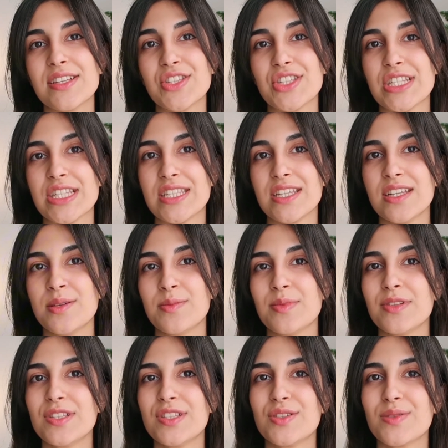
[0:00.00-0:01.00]

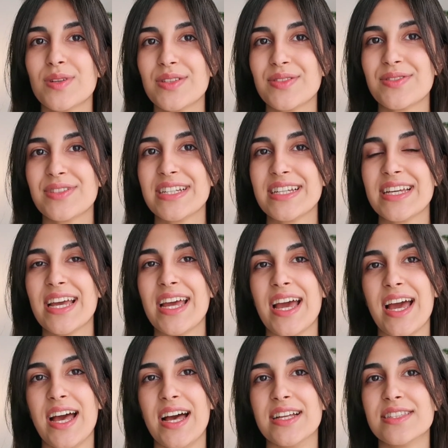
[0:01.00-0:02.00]
sustainable jewelry
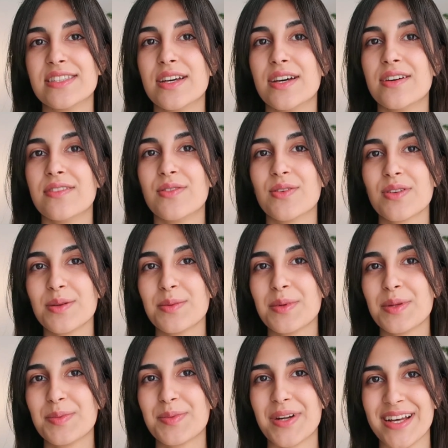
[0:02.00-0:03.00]
at
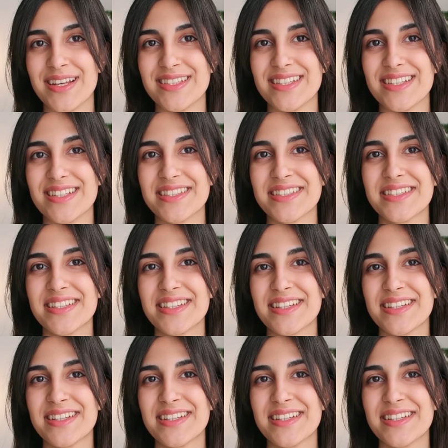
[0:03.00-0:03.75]
affordable prices.